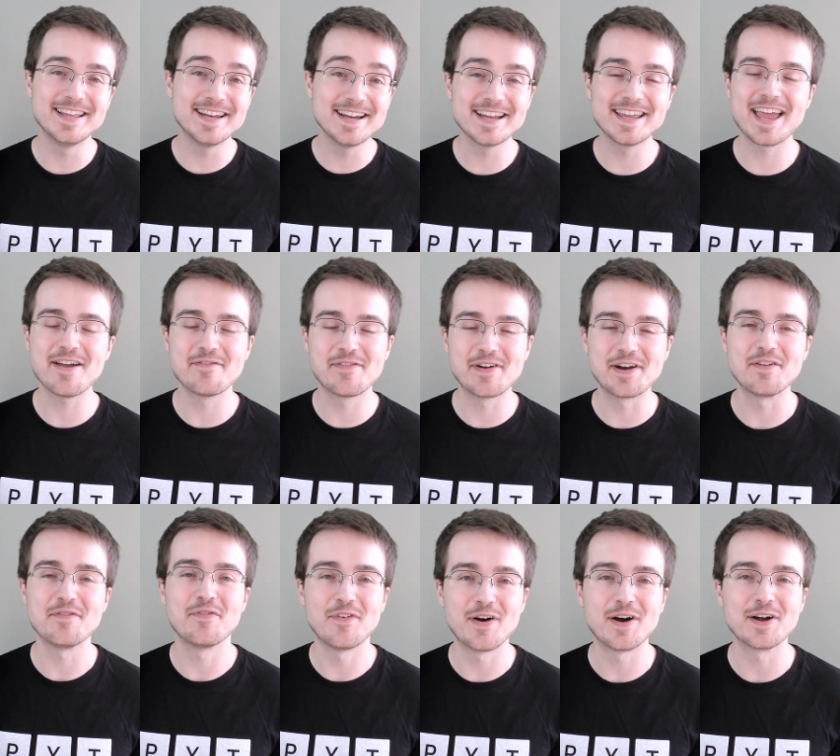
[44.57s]
didn't get very
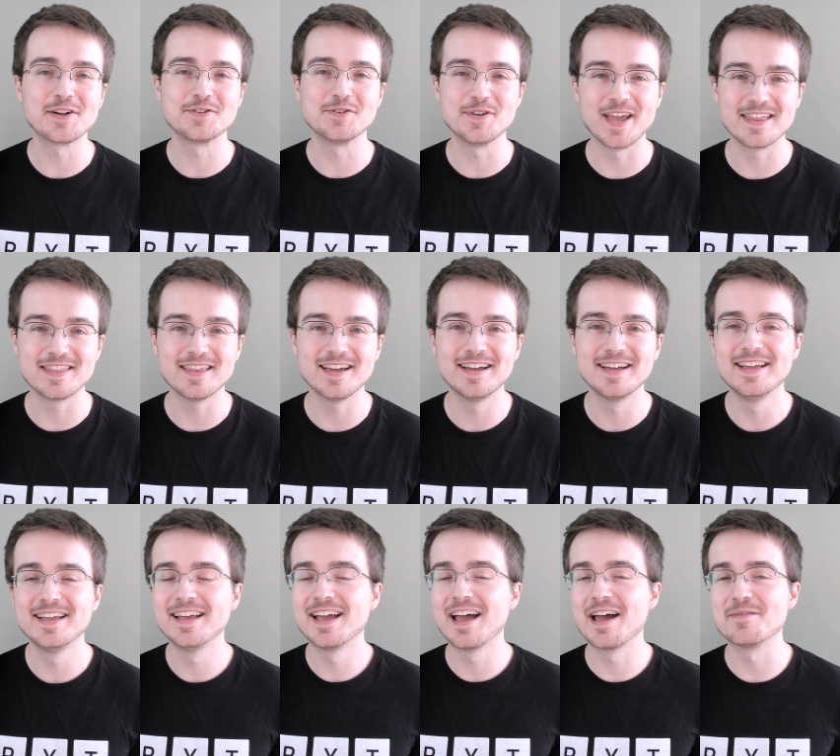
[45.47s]
far together,
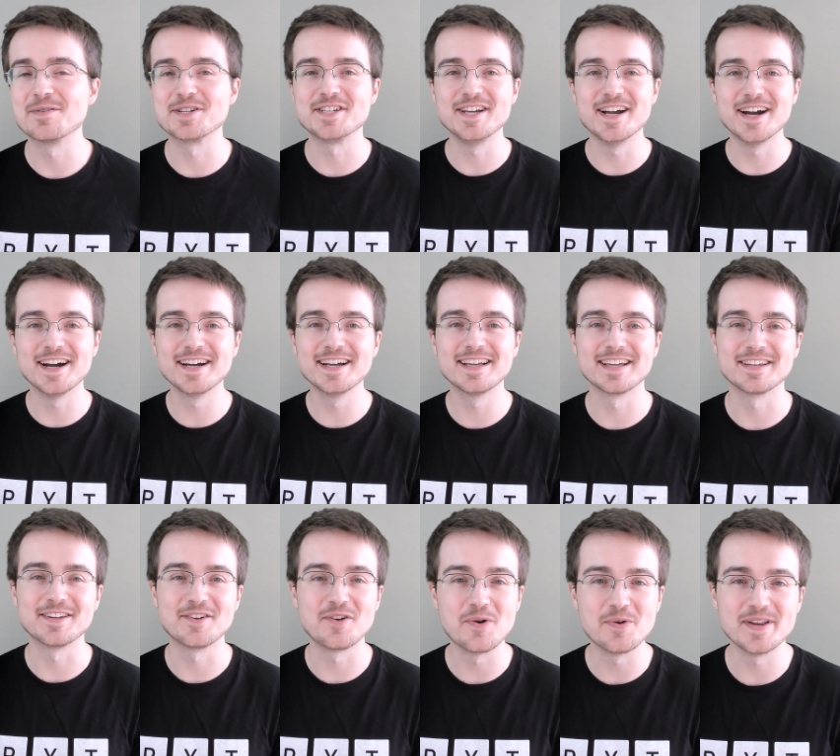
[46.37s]
I was young
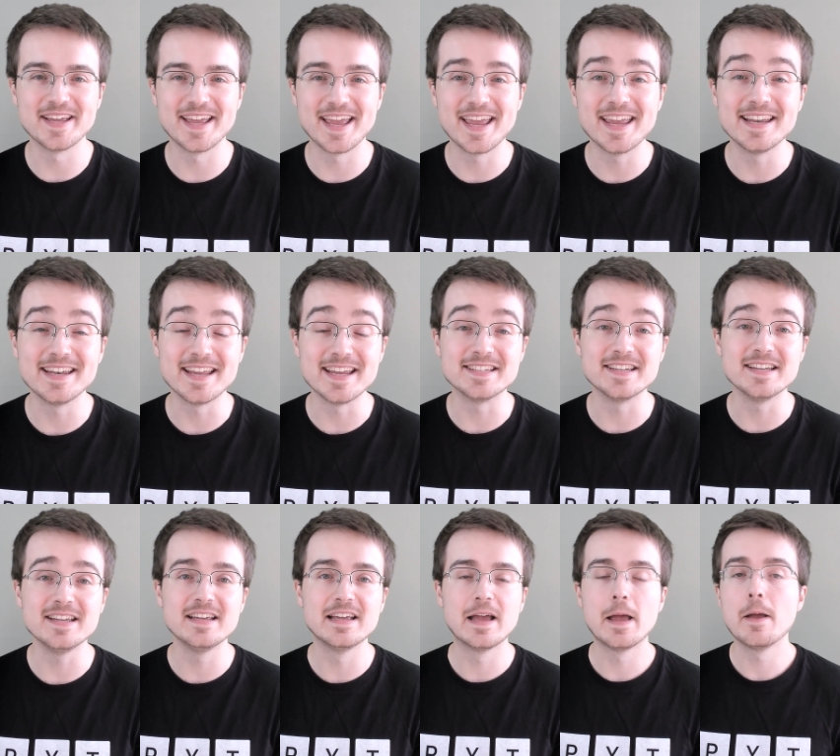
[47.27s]
and coding ain't
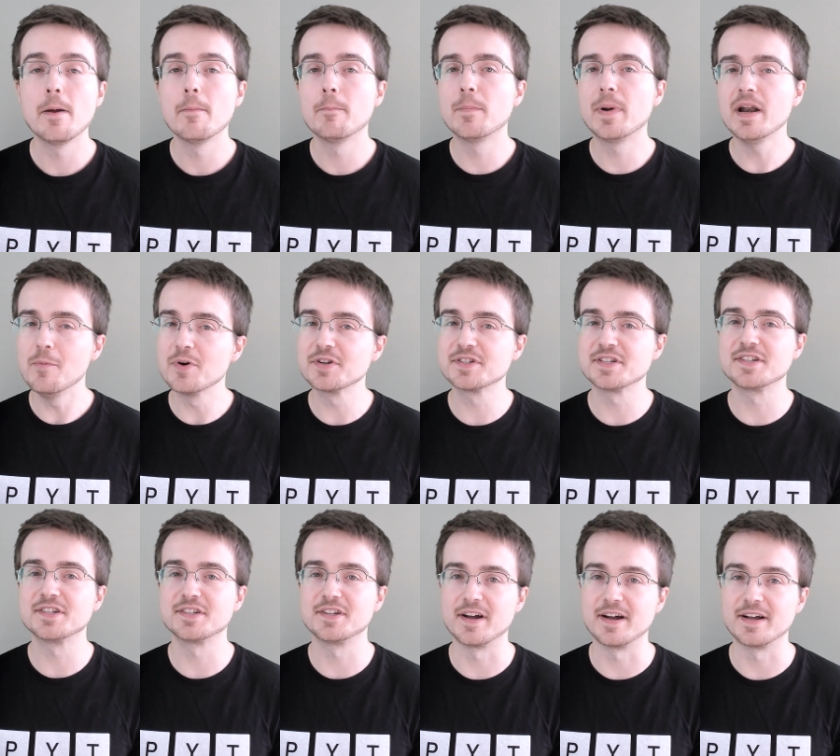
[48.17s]
easy, but it was a
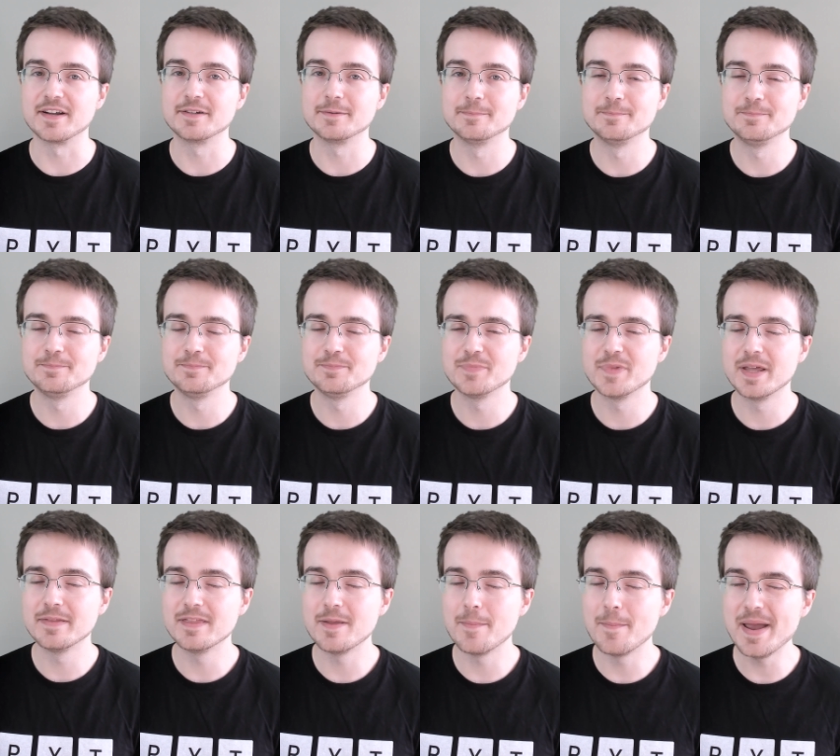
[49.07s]
start.
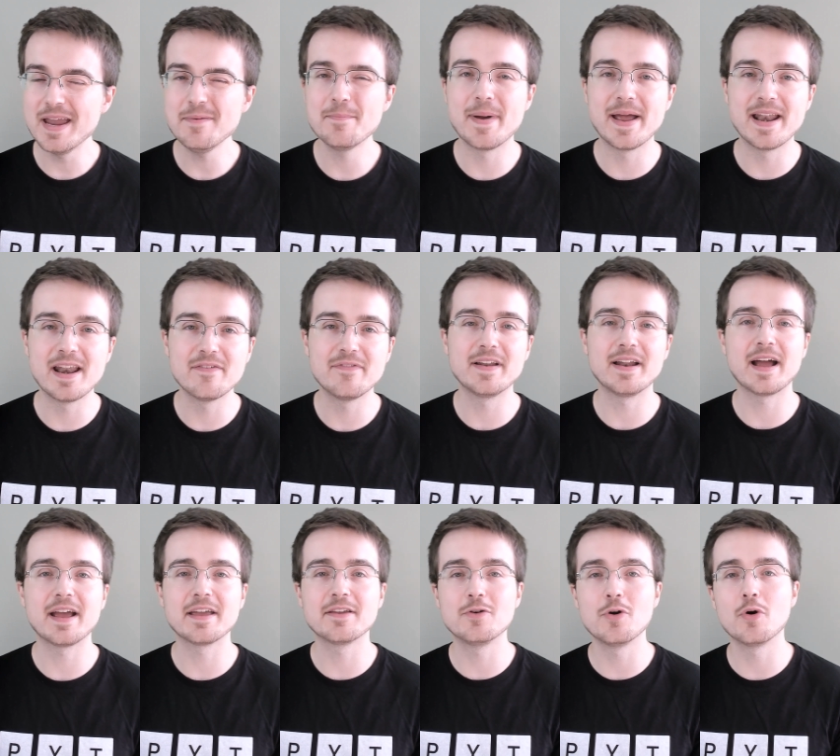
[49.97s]
The main benefit
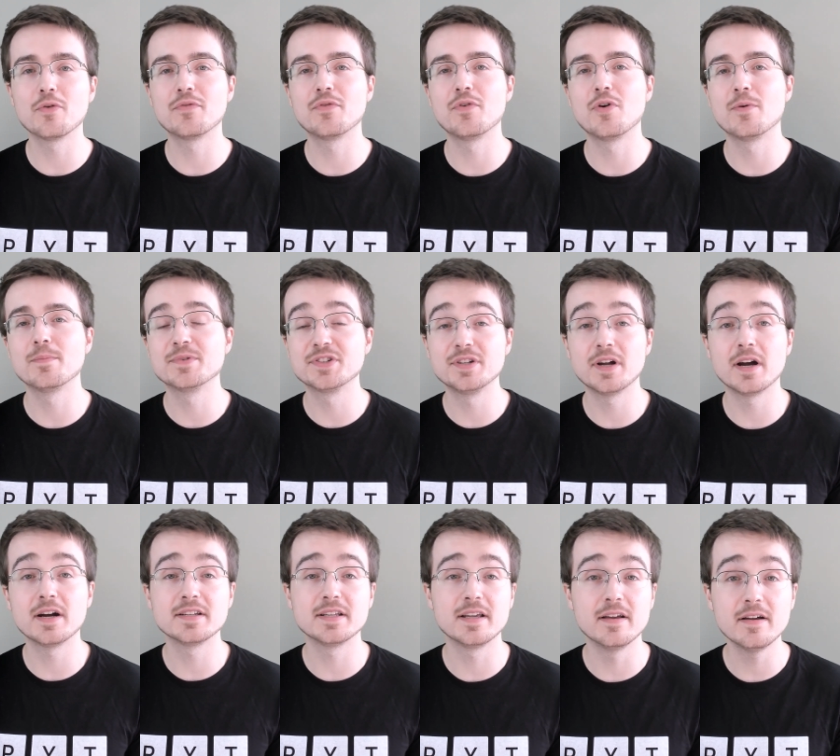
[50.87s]
I got from
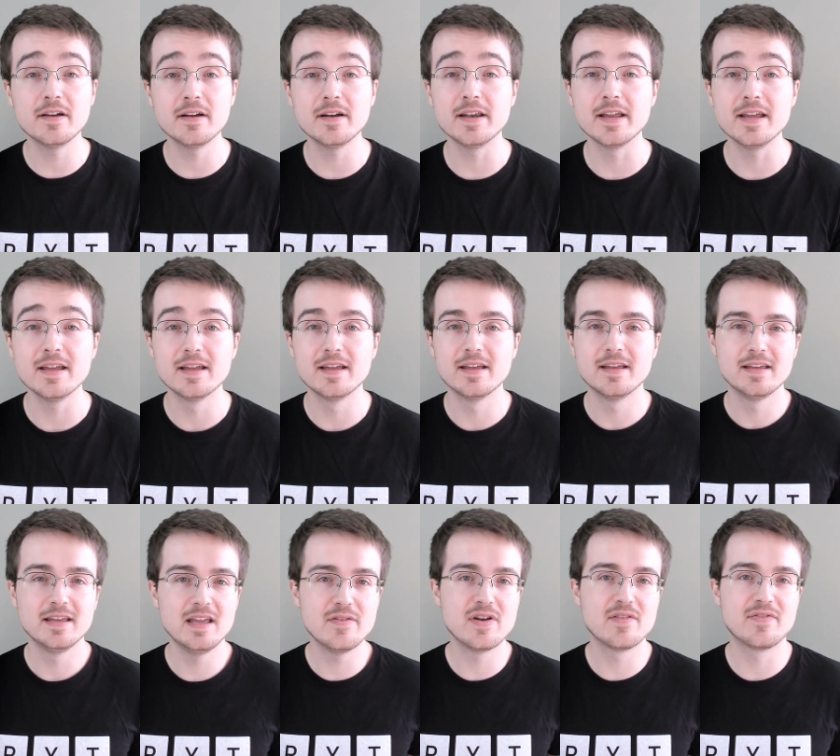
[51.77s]
starting early,
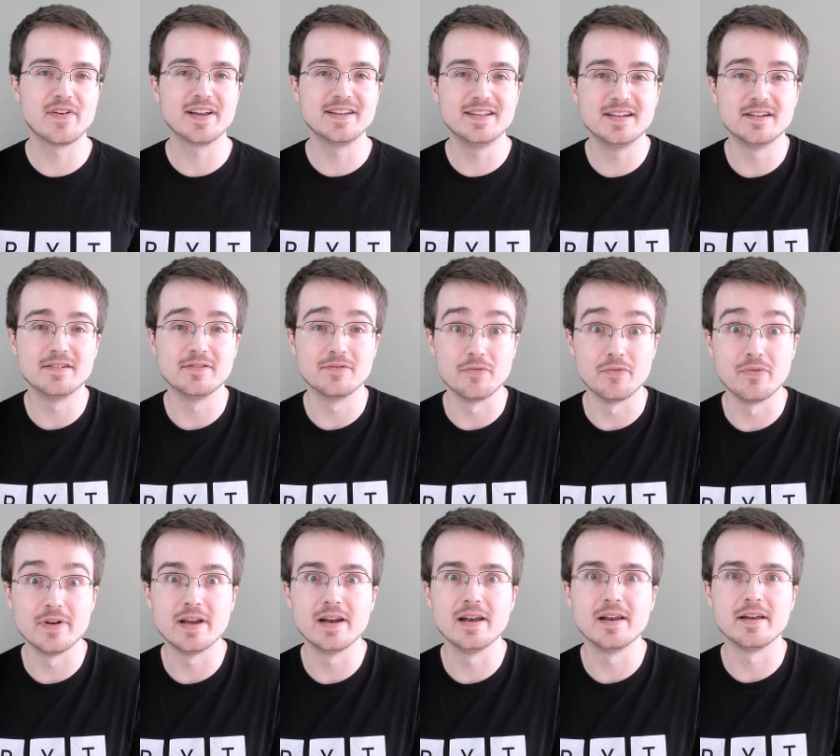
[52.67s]
even if I didn't
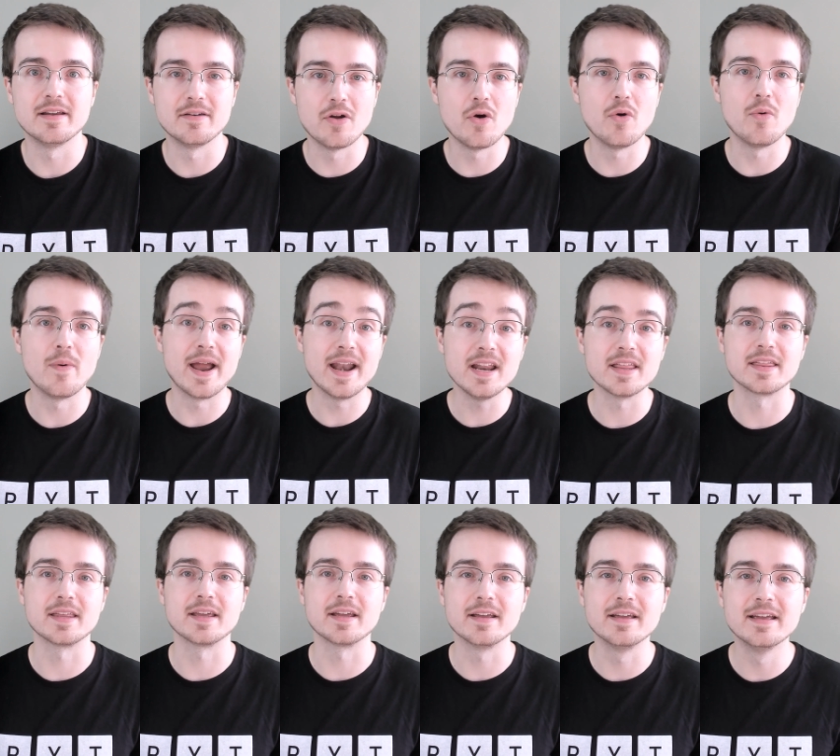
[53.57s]
really know
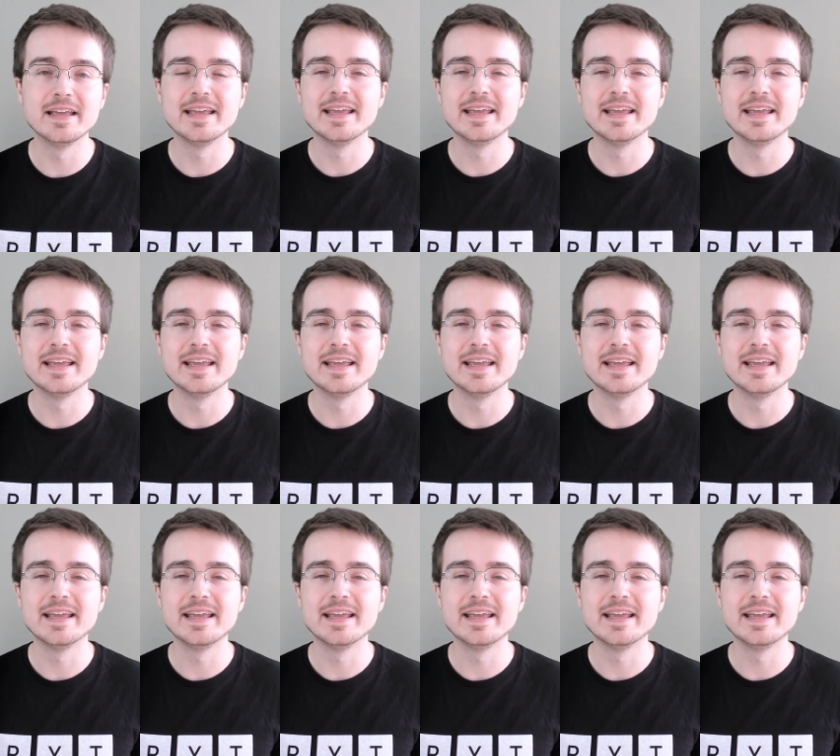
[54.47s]
anything,